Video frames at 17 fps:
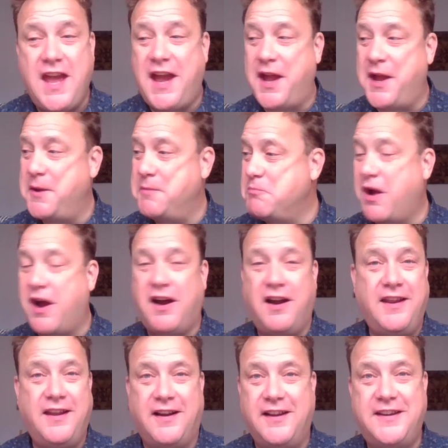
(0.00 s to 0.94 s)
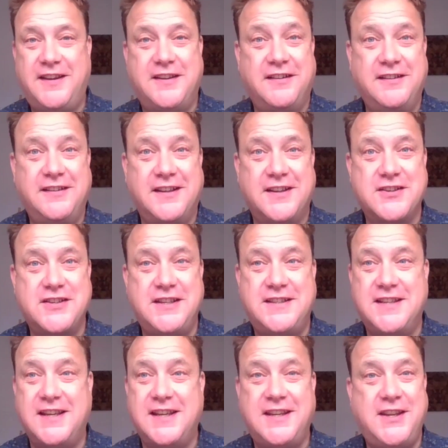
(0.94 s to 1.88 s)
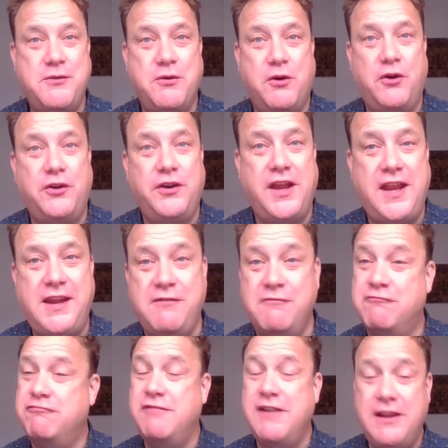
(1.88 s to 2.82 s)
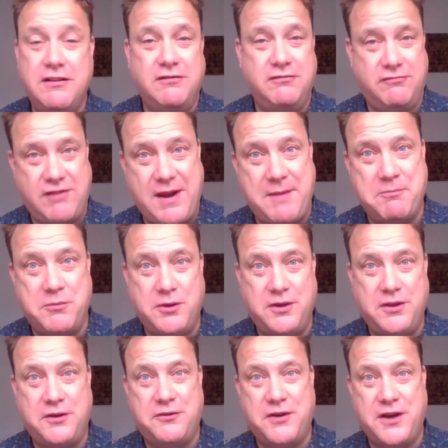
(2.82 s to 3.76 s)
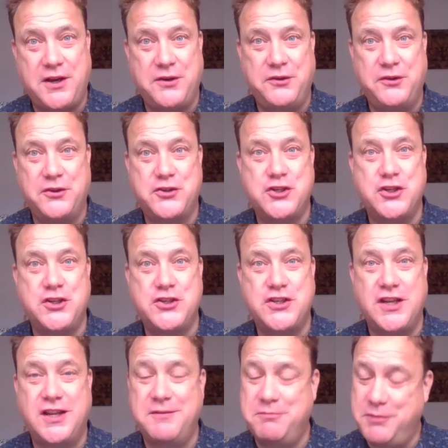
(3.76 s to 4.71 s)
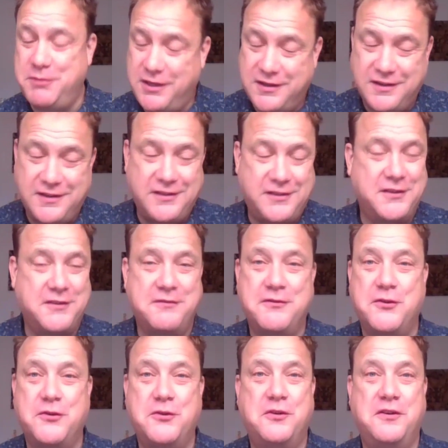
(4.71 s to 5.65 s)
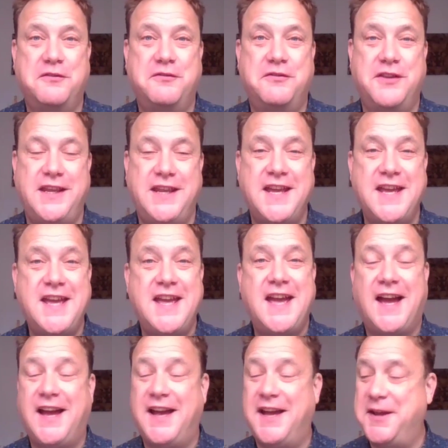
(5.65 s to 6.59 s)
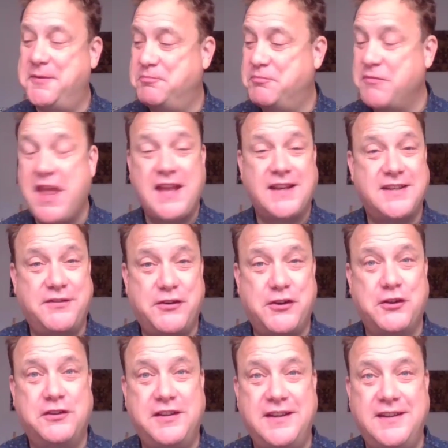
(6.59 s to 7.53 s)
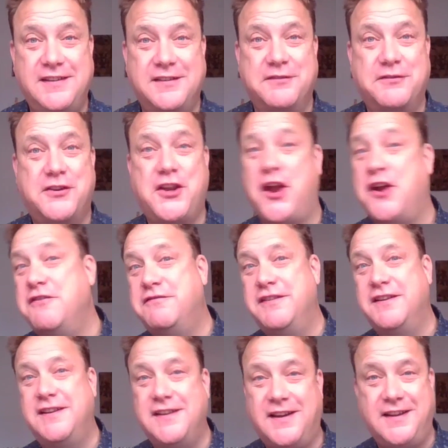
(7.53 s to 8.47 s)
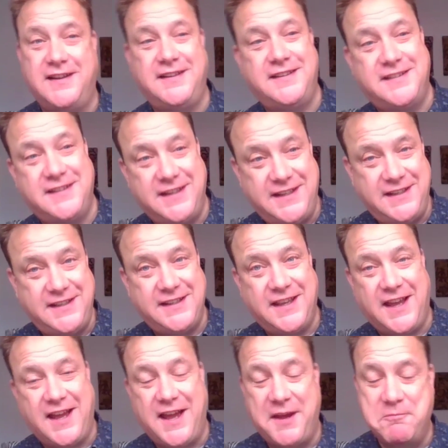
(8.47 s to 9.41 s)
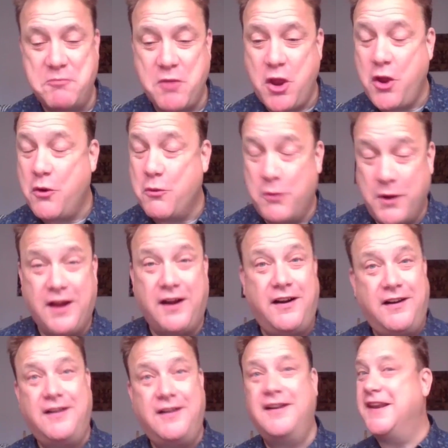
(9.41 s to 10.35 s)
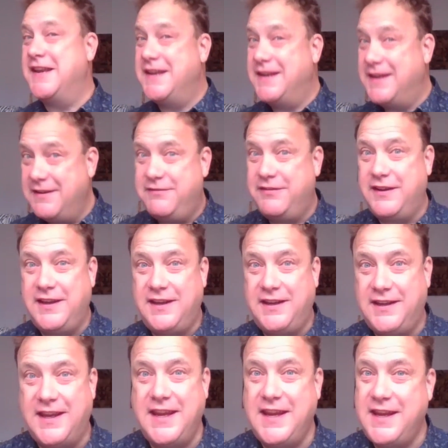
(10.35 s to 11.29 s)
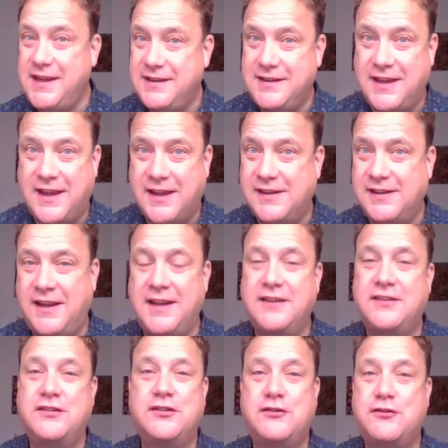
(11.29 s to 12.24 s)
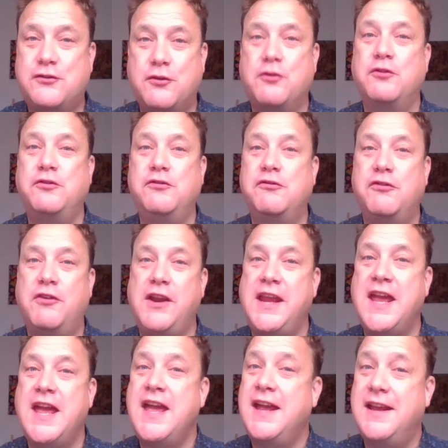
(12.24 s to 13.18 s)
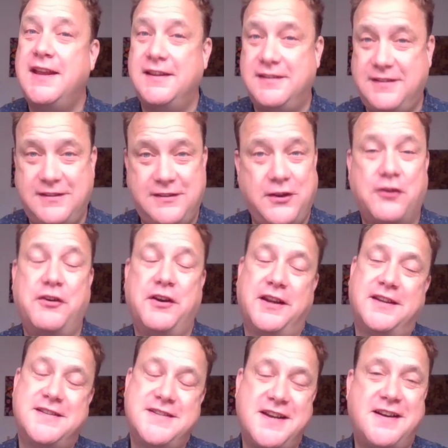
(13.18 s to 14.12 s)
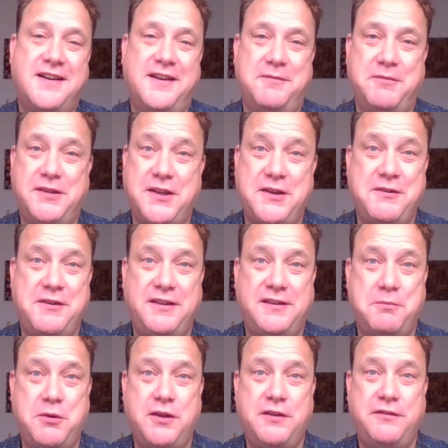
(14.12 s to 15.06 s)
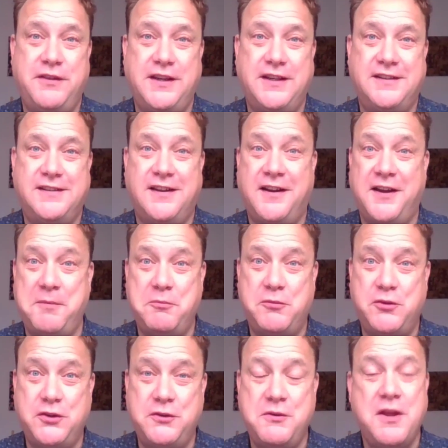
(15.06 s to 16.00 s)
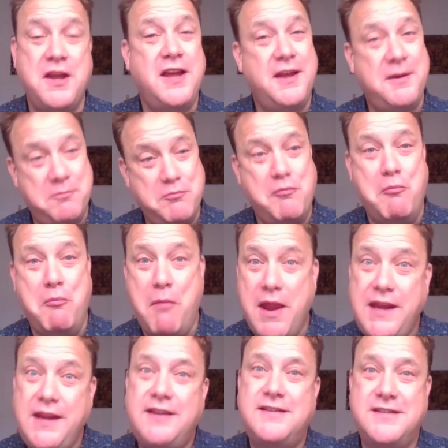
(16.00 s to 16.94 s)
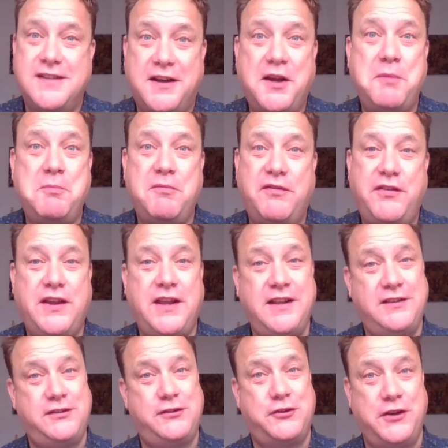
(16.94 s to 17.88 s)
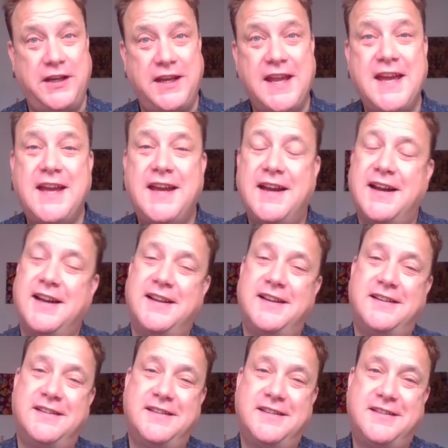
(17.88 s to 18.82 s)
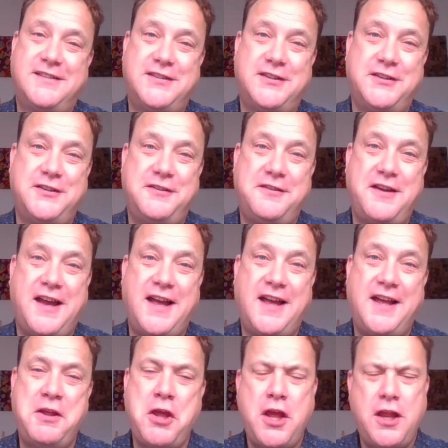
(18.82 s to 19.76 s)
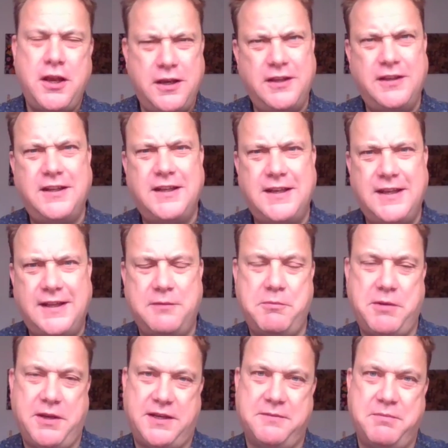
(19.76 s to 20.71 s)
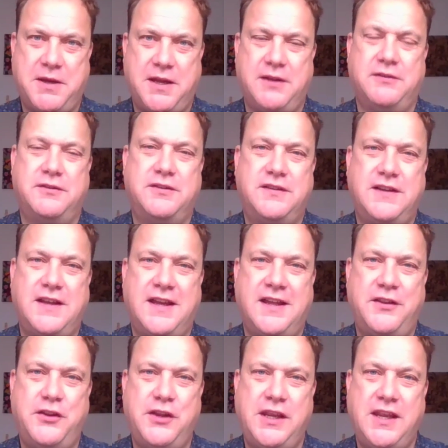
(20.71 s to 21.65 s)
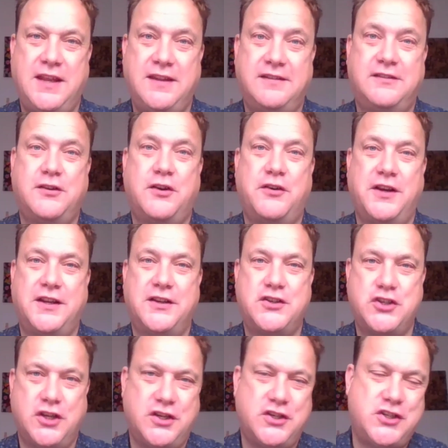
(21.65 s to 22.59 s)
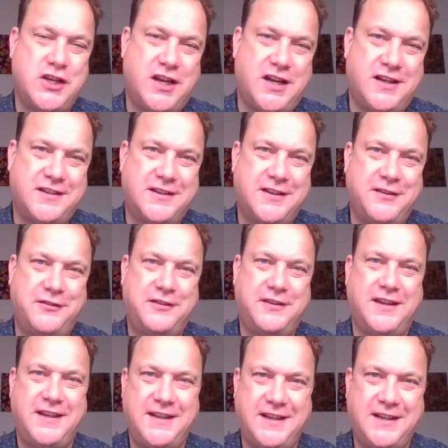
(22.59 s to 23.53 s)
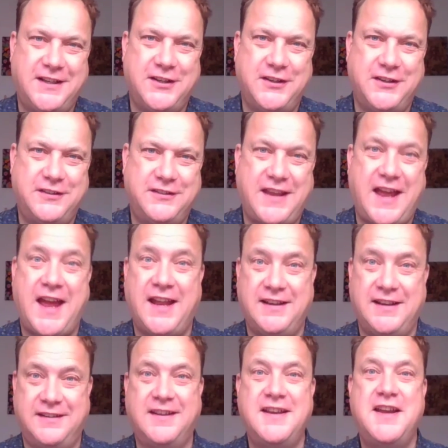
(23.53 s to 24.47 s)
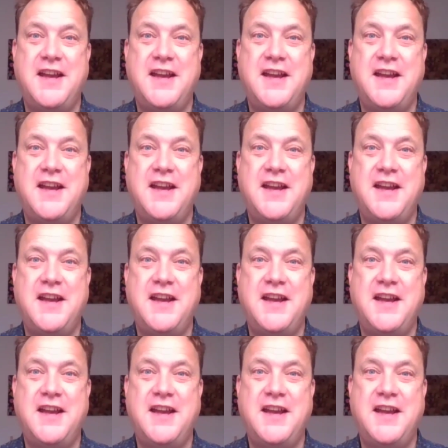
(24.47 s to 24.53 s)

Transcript: I can't actually take you on a real ramble around the churchyard because of all of the difficulties of COVID-19. We are living in an extraordinary historic time, so it's a perfect time to make time for history and to learn a little bit about the historic churchyard of St Nicholas and